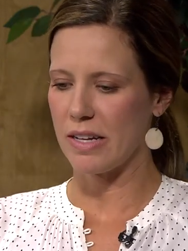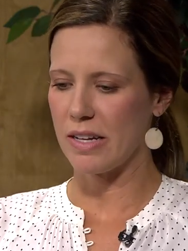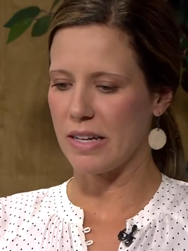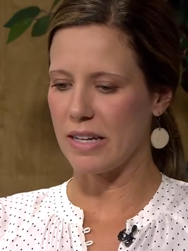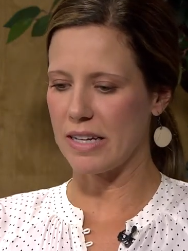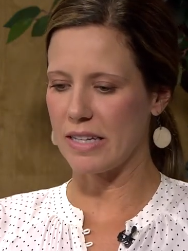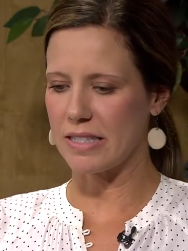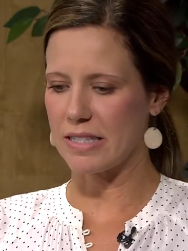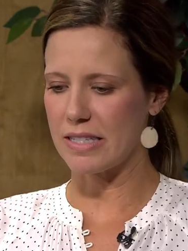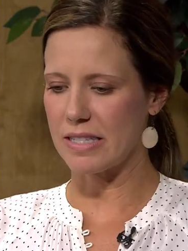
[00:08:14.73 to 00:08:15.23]

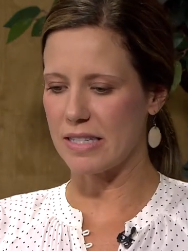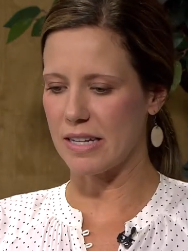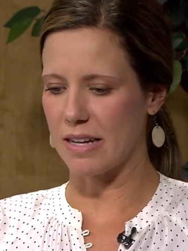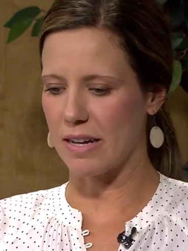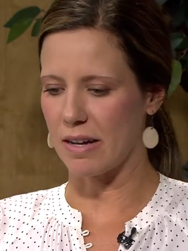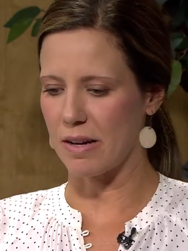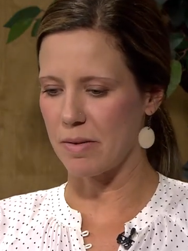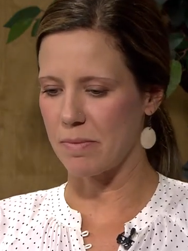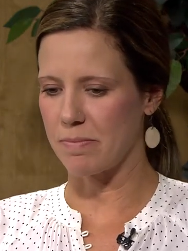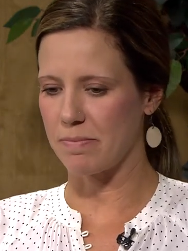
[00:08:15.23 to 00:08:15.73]
It's,
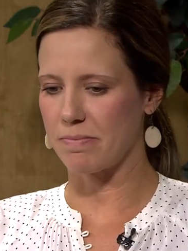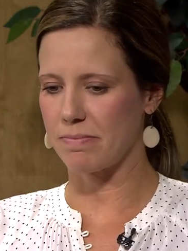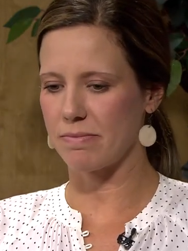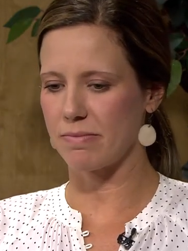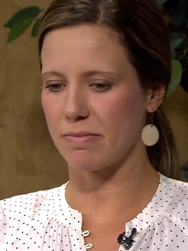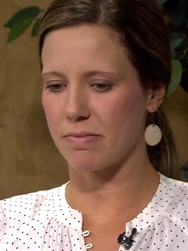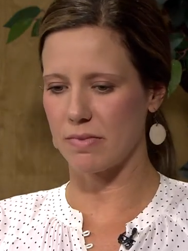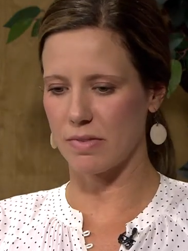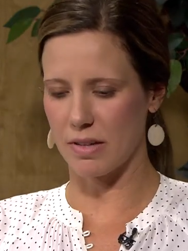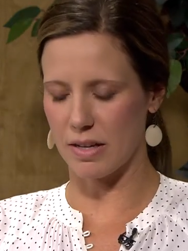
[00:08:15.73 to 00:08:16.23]

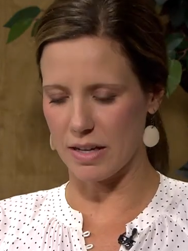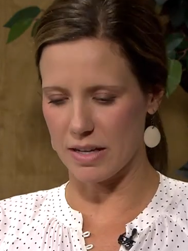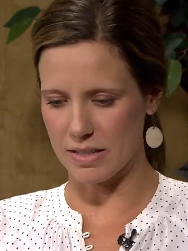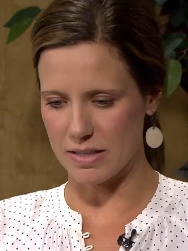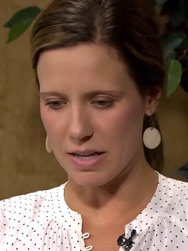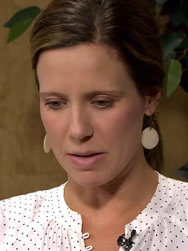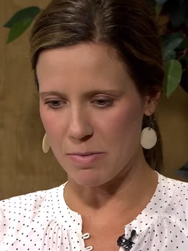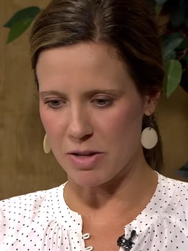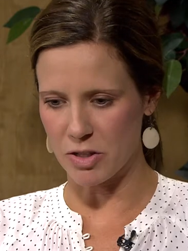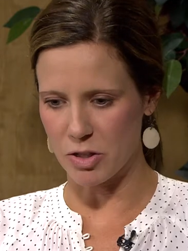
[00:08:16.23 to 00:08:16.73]
as
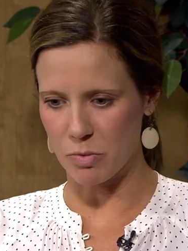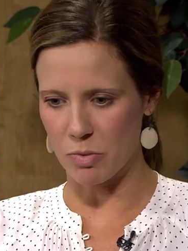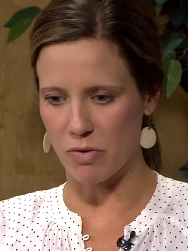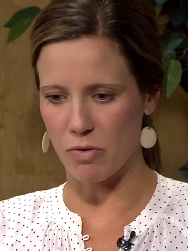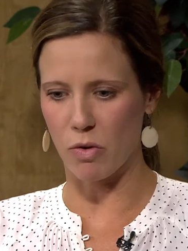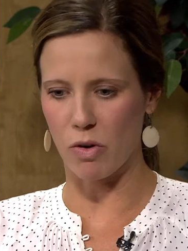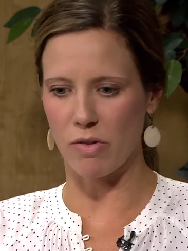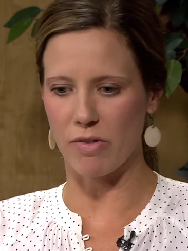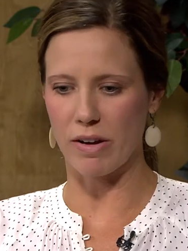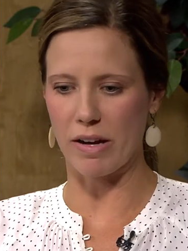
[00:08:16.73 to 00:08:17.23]
I mentioned
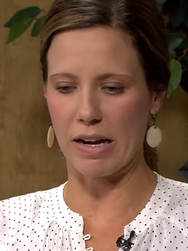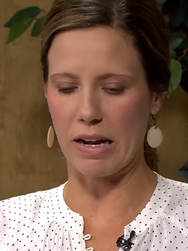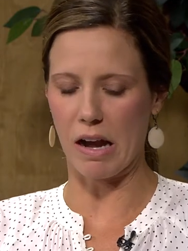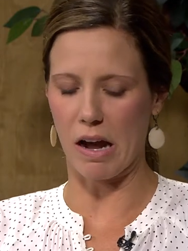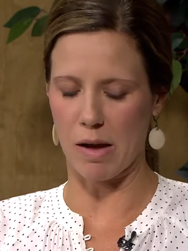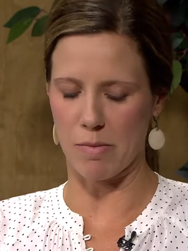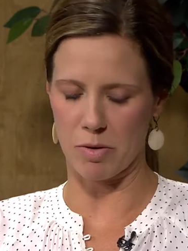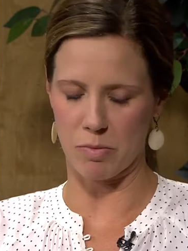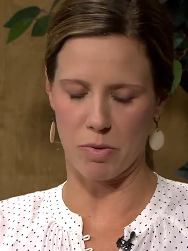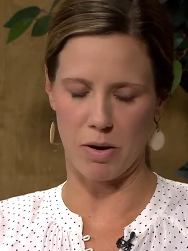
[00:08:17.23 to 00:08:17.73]
before, a very
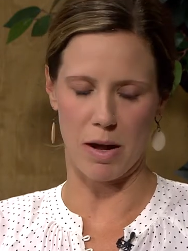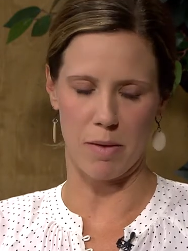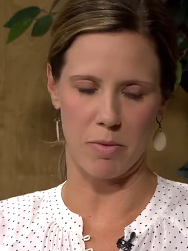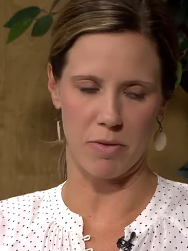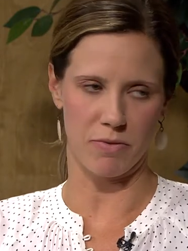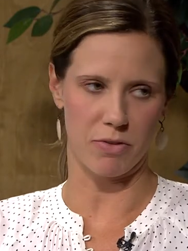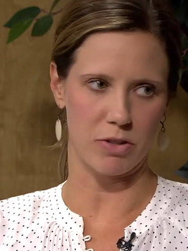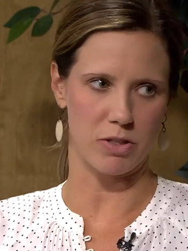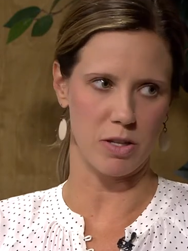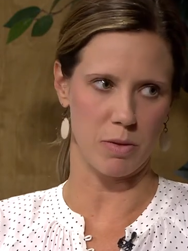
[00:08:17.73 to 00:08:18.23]
common
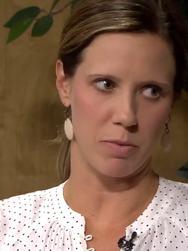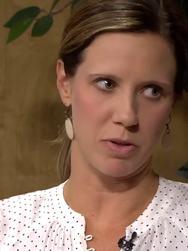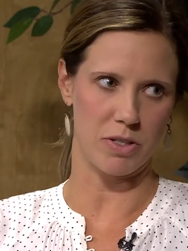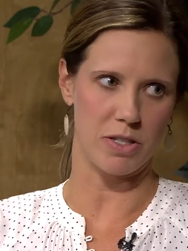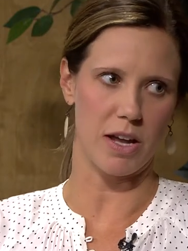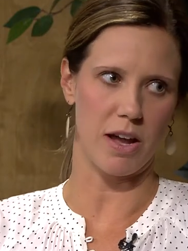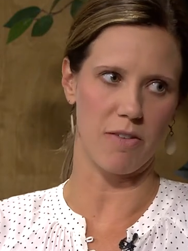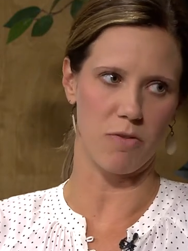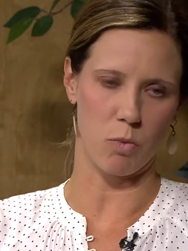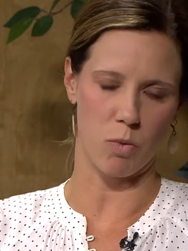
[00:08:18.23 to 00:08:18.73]
problem for someone
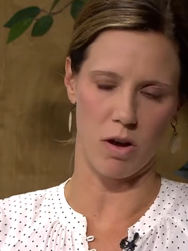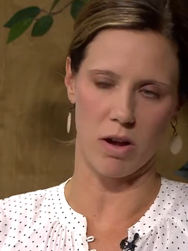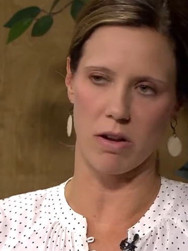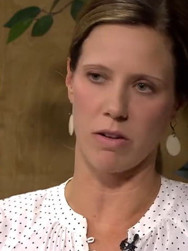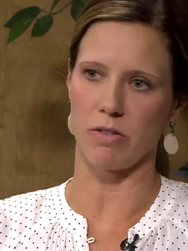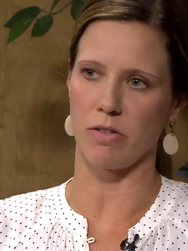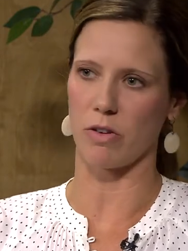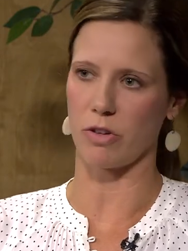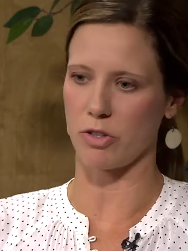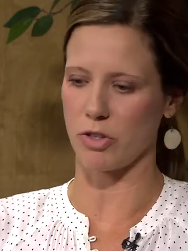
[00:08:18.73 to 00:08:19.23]
to have
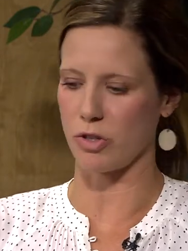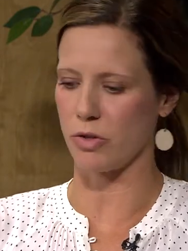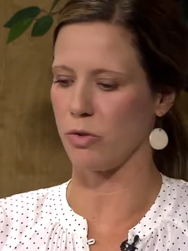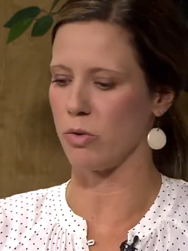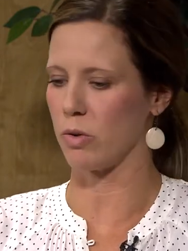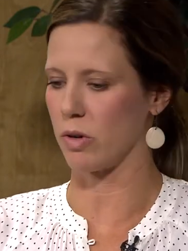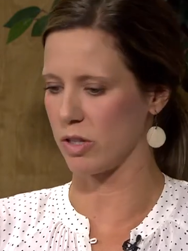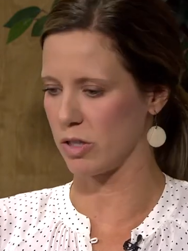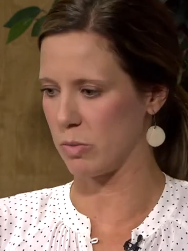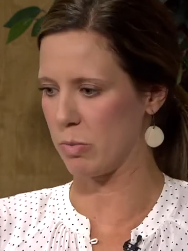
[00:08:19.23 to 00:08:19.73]
one or two
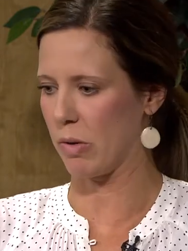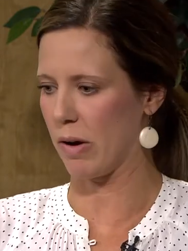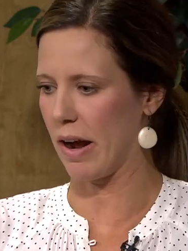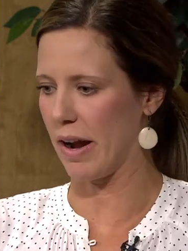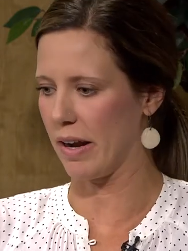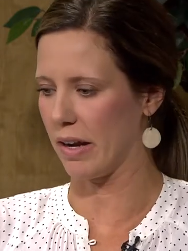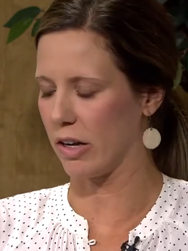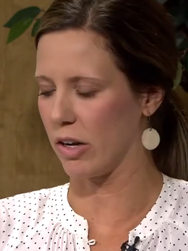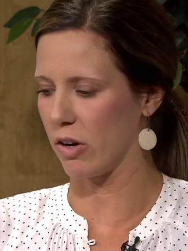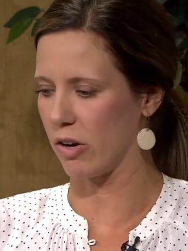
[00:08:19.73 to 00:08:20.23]
or a
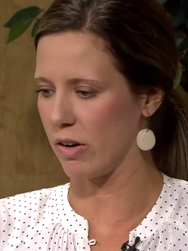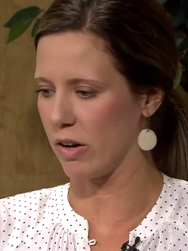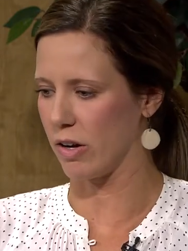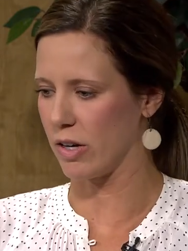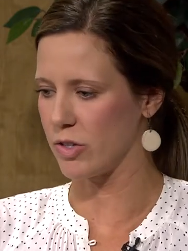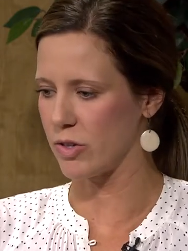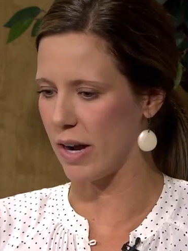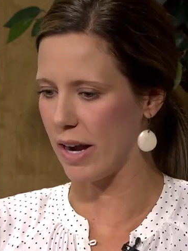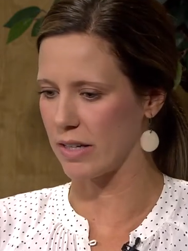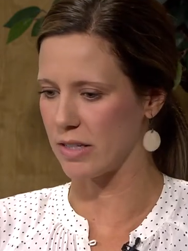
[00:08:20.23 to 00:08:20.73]
sporadic urinary
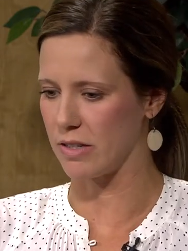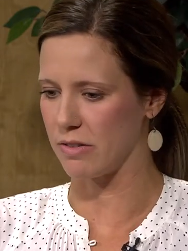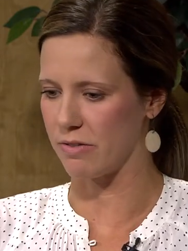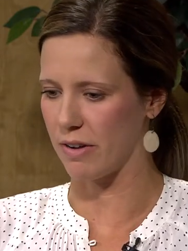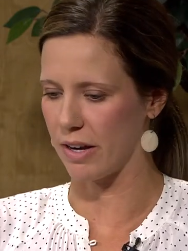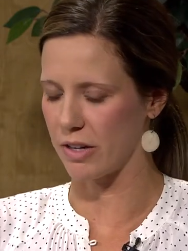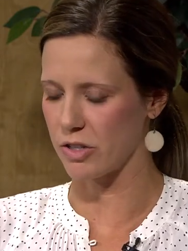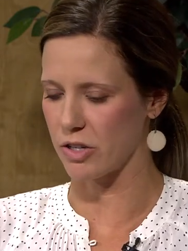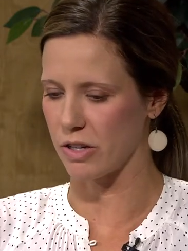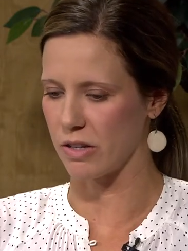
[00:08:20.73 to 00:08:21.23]
tract
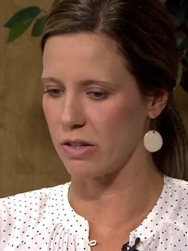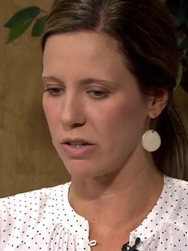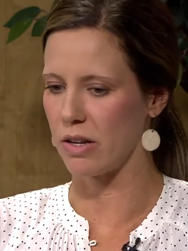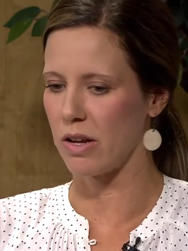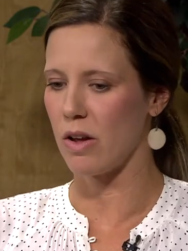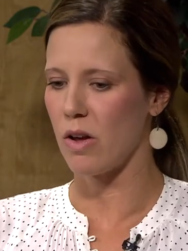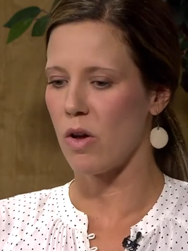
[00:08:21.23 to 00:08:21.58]
infection.